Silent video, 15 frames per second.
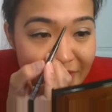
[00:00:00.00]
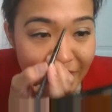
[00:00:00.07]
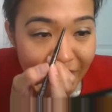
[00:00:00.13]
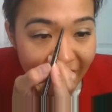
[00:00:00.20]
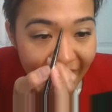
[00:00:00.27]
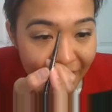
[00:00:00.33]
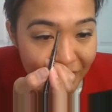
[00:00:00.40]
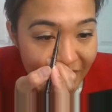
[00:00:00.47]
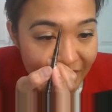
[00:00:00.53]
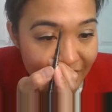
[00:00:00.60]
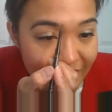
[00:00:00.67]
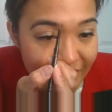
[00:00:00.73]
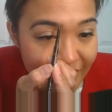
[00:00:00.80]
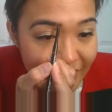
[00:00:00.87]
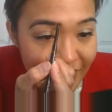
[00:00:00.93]
So I'm
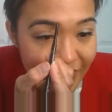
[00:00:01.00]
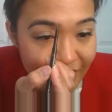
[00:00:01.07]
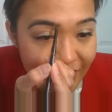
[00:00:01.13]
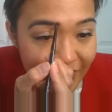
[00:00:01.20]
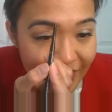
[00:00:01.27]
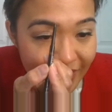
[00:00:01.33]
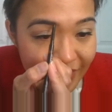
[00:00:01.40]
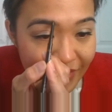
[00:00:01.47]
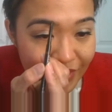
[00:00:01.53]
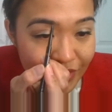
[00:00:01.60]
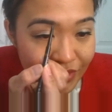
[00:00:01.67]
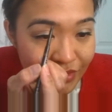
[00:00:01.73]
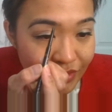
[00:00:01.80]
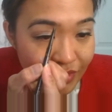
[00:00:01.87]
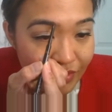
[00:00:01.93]
just going to do little
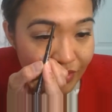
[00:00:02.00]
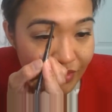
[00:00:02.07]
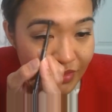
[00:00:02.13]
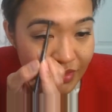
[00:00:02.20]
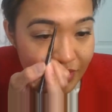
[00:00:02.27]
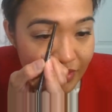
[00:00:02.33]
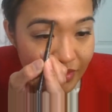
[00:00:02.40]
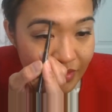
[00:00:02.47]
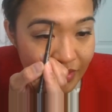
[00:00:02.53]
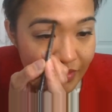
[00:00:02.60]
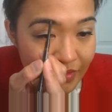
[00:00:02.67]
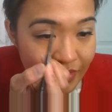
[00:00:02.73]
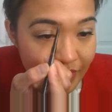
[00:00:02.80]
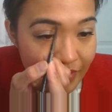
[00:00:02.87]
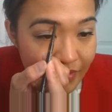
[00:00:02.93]
strokes
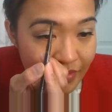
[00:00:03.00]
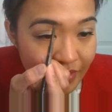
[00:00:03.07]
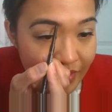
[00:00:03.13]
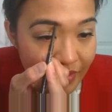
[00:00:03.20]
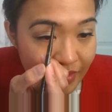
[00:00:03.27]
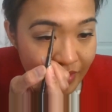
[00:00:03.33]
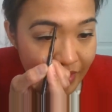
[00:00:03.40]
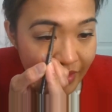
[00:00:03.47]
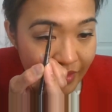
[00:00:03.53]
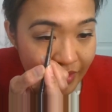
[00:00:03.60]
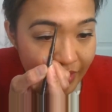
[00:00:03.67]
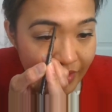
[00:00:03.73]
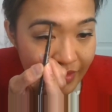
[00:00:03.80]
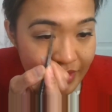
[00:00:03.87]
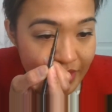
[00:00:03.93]

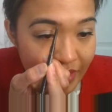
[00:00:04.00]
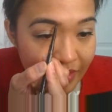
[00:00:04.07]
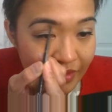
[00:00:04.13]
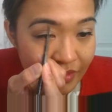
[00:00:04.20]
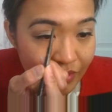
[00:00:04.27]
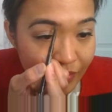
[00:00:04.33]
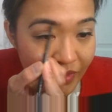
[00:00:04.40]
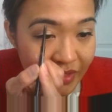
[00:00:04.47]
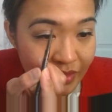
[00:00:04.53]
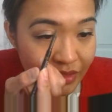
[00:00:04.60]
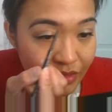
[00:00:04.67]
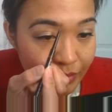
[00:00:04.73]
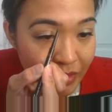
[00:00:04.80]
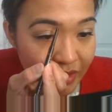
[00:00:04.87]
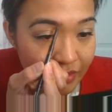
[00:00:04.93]
like he said. You
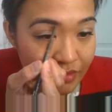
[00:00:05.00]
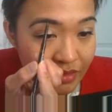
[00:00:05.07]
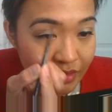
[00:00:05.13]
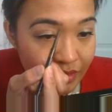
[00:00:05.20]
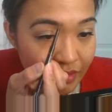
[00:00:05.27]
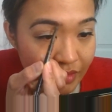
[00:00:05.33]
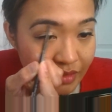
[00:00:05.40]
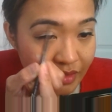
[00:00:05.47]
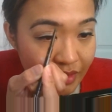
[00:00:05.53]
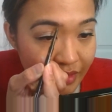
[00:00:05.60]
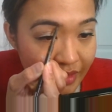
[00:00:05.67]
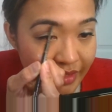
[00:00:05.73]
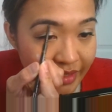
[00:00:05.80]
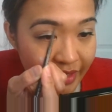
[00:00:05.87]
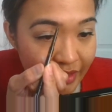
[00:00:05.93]
want your brows to look
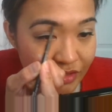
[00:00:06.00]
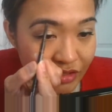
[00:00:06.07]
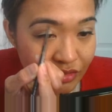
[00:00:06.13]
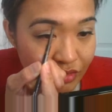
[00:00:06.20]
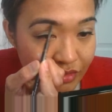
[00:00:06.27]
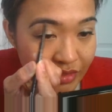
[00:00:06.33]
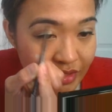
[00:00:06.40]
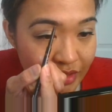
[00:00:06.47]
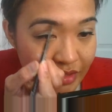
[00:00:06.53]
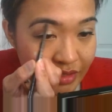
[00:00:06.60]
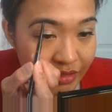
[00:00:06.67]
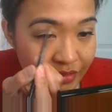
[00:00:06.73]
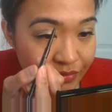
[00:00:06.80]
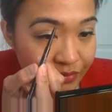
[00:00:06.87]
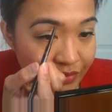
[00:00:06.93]
all natural
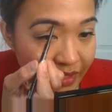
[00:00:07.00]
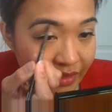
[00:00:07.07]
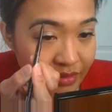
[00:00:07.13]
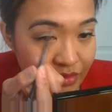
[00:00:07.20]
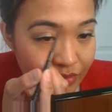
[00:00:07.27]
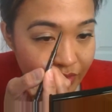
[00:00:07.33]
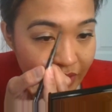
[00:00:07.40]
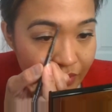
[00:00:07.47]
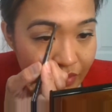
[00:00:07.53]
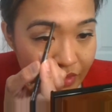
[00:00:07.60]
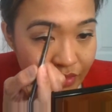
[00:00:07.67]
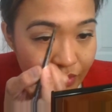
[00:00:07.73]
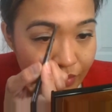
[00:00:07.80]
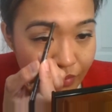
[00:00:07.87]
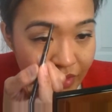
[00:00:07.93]
on your face, right?
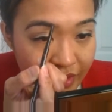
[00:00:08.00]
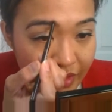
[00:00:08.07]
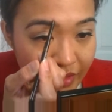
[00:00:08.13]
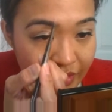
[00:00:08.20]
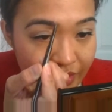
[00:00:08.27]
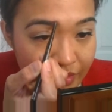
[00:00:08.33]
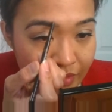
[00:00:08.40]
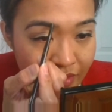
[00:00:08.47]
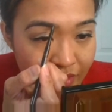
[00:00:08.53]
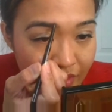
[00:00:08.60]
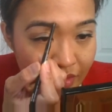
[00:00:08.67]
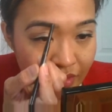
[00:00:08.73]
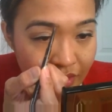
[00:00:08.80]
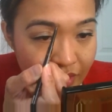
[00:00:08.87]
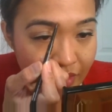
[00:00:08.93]
We don't want it to
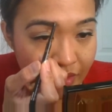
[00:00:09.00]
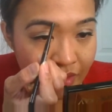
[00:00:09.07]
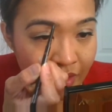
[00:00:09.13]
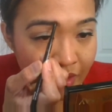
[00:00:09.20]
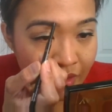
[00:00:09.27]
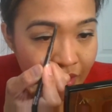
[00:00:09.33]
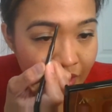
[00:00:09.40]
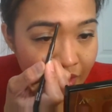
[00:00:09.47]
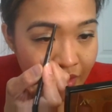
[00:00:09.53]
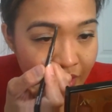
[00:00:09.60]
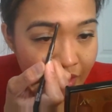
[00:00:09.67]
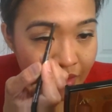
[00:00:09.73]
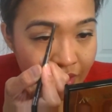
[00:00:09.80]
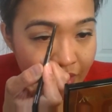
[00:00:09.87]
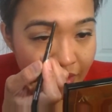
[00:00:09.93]
look
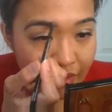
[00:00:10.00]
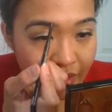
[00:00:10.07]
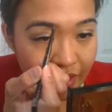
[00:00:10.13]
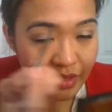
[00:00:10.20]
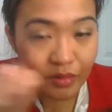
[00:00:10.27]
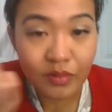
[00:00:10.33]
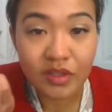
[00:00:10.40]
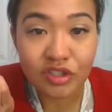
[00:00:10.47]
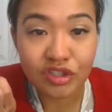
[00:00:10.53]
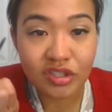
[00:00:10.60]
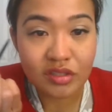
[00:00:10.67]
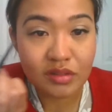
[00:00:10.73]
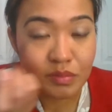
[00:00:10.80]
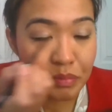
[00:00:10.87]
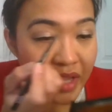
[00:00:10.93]
like it was
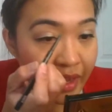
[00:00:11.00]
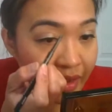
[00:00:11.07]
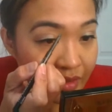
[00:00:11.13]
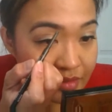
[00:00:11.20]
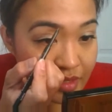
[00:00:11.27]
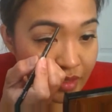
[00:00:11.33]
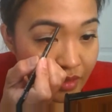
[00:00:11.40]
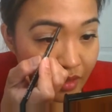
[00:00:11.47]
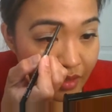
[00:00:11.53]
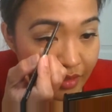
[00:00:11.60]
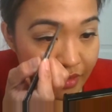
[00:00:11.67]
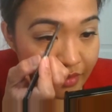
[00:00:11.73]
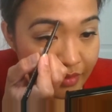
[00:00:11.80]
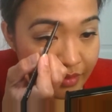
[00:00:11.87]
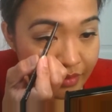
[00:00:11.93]
just painted
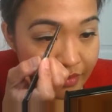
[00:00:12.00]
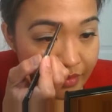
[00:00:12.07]
on.